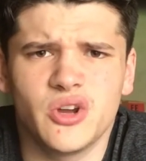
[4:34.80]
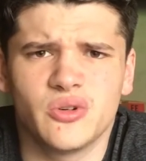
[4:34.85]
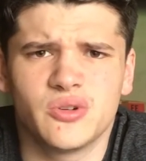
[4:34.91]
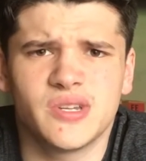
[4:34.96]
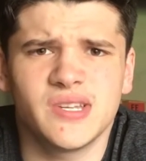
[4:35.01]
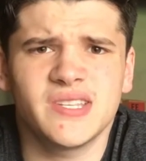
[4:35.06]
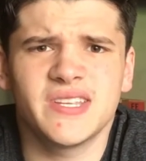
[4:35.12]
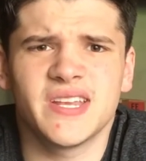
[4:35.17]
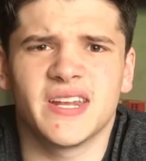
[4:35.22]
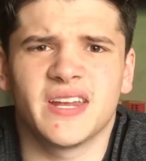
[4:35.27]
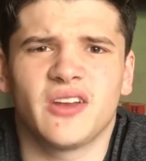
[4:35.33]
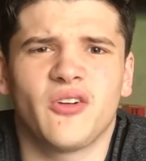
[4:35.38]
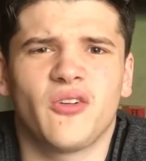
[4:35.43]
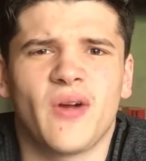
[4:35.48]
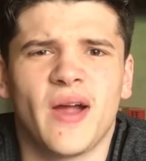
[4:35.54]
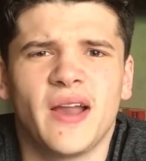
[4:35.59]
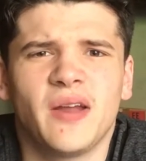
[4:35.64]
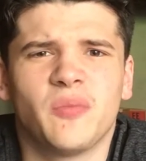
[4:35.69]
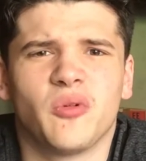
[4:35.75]
just an
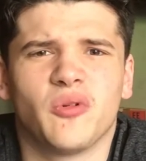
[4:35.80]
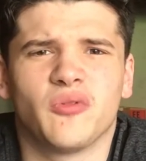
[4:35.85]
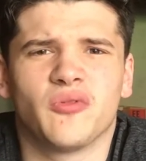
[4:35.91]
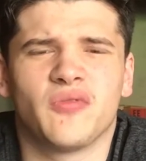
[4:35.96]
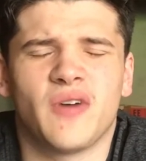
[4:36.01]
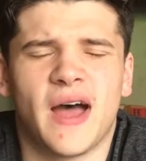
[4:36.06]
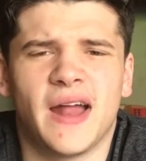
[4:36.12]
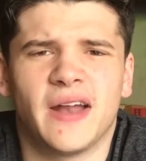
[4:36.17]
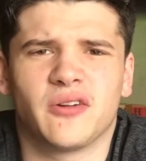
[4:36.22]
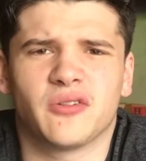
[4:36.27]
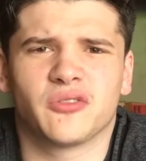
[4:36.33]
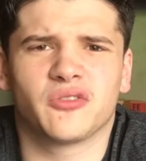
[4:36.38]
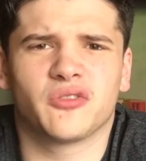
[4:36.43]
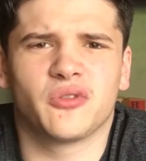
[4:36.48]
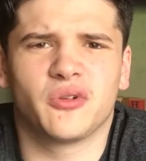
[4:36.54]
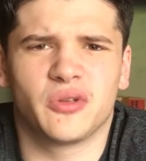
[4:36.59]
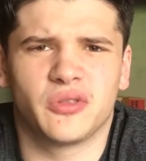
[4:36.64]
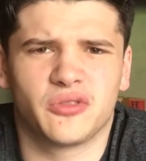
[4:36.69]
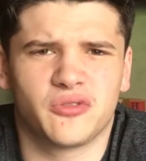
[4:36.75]
incredible fighter
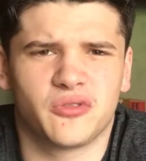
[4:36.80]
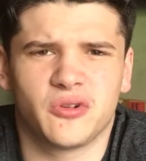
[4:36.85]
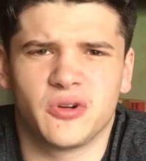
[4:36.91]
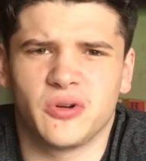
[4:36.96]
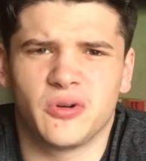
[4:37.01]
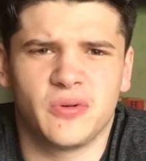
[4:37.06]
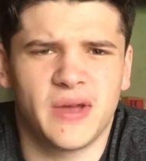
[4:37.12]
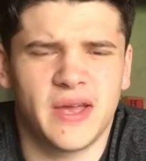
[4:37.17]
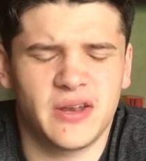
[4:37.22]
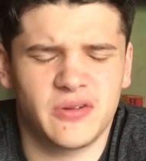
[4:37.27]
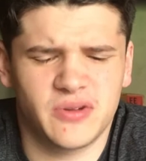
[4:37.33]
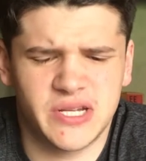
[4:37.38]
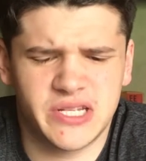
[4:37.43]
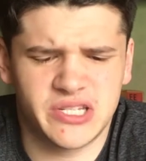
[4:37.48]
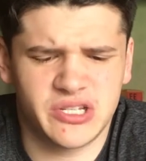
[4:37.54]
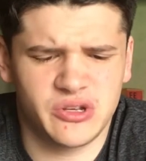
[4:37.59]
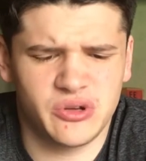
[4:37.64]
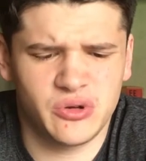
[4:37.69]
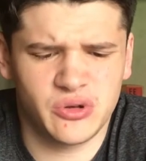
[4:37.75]
through and through. Henry
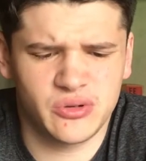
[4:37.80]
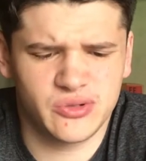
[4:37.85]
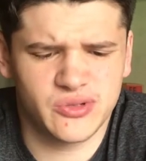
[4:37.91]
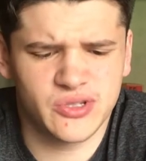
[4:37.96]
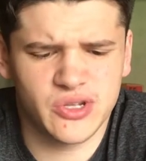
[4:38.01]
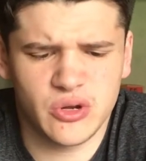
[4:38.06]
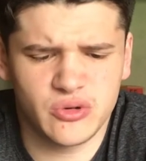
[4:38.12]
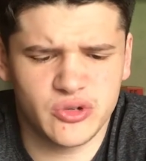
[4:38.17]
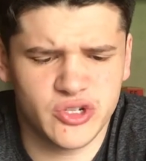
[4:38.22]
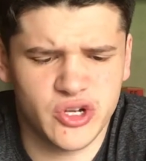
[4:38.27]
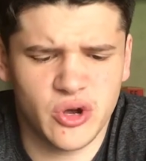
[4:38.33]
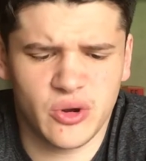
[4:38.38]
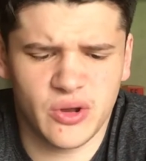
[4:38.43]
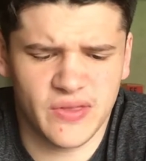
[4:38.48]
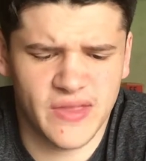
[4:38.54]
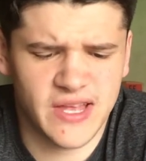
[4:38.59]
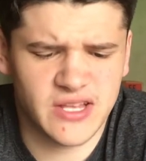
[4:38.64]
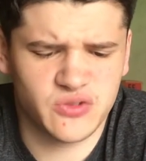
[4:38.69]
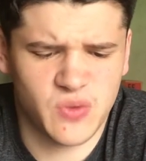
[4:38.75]
Cejudo is no
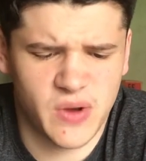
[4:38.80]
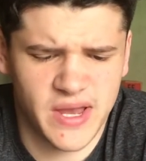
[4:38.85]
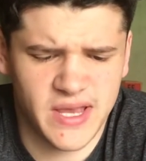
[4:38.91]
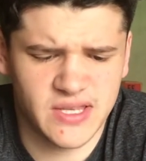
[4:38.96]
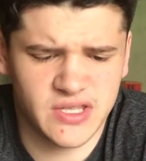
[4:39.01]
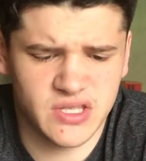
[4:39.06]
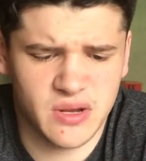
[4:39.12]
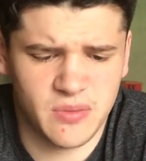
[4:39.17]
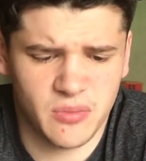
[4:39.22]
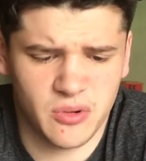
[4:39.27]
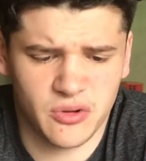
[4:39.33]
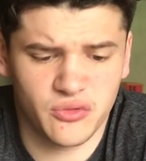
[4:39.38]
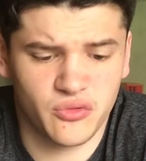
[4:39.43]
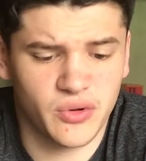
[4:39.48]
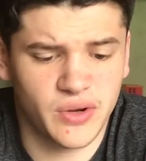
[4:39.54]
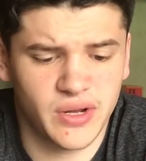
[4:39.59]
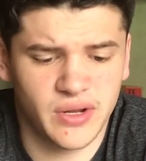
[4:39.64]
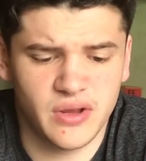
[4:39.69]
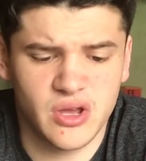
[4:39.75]
joke, and that's why he's number
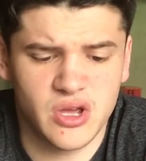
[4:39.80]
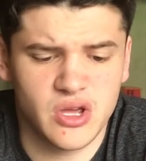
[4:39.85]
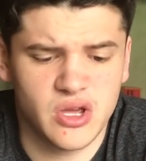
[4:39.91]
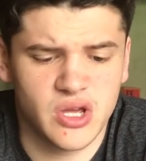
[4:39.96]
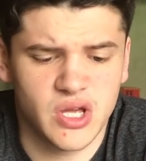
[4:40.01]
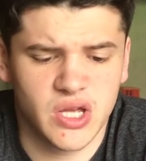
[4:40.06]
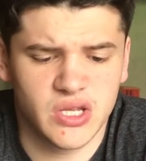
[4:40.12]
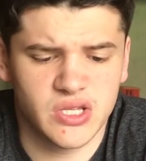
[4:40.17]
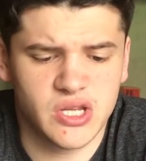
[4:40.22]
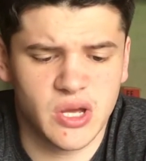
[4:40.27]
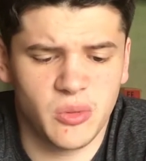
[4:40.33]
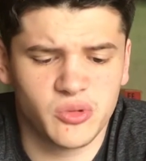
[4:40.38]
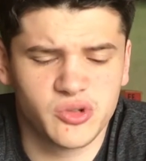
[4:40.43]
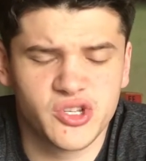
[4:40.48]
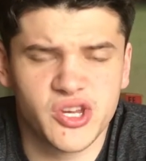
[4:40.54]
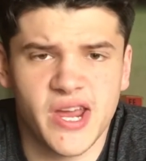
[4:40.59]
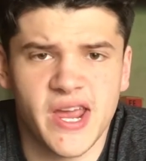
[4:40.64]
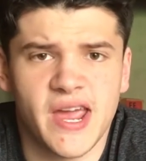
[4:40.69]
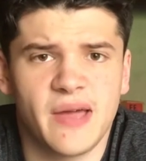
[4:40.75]
3. Double
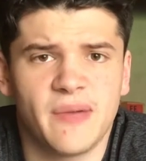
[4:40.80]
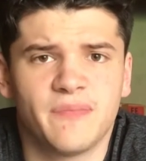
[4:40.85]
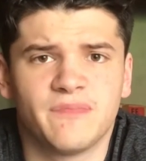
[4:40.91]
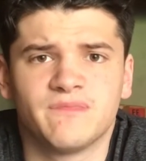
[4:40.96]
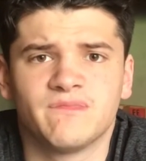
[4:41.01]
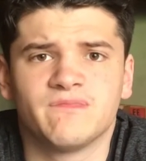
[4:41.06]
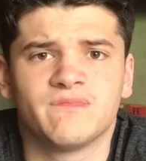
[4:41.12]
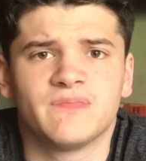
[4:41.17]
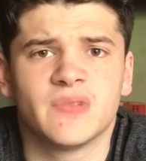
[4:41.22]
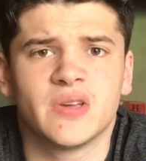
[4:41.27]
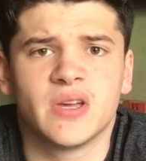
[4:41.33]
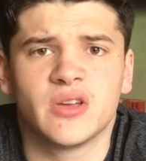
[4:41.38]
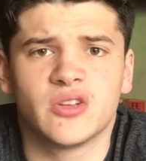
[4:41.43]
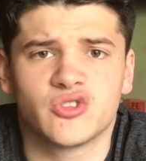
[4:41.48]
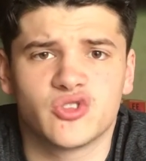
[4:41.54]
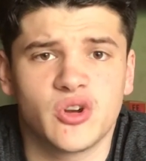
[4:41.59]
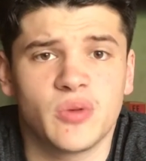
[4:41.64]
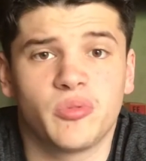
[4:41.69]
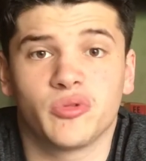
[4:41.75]
champ.
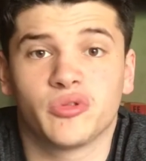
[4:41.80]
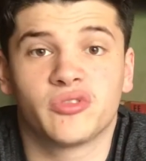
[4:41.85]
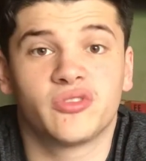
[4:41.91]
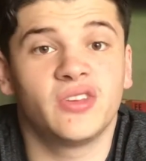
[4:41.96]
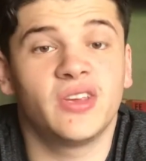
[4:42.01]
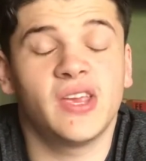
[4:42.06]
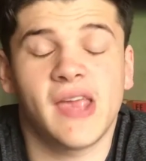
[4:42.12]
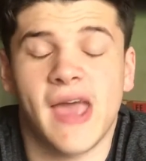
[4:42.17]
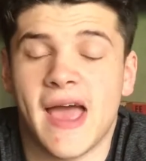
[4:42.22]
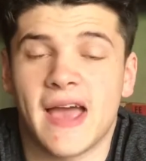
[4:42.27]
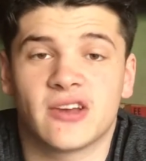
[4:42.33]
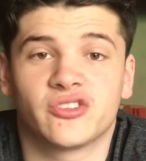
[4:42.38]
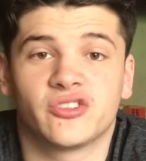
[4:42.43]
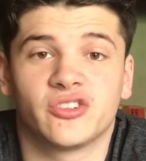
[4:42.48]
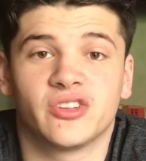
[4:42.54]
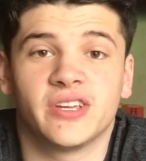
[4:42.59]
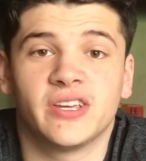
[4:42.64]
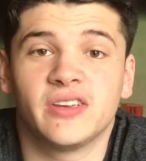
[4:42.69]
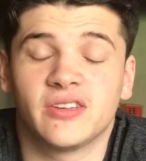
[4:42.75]
Triple C,
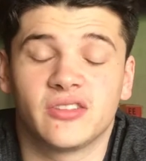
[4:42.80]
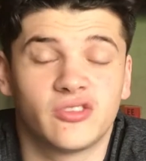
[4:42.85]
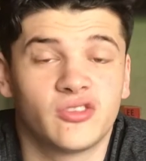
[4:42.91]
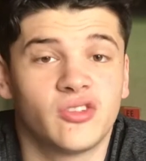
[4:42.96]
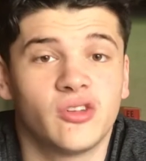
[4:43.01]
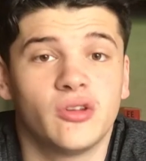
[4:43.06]
actually.